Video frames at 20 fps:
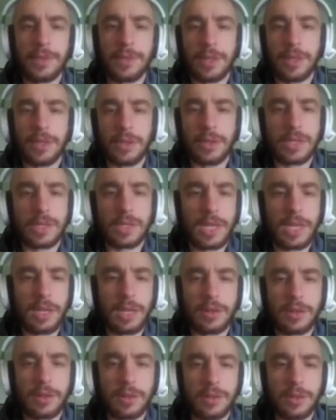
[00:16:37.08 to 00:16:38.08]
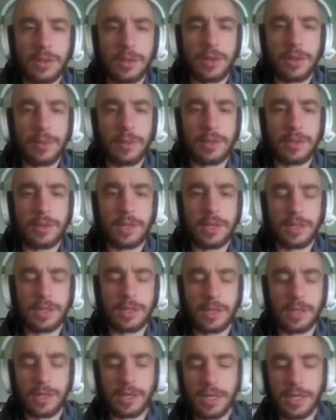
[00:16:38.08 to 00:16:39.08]
There was a key on the top of the desk.
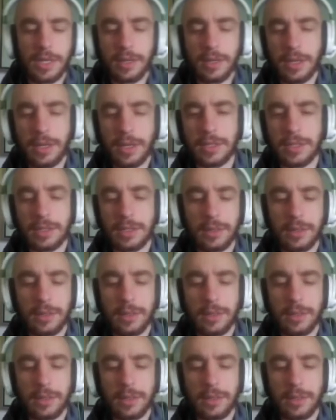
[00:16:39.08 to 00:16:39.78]
Did I take it? Yes.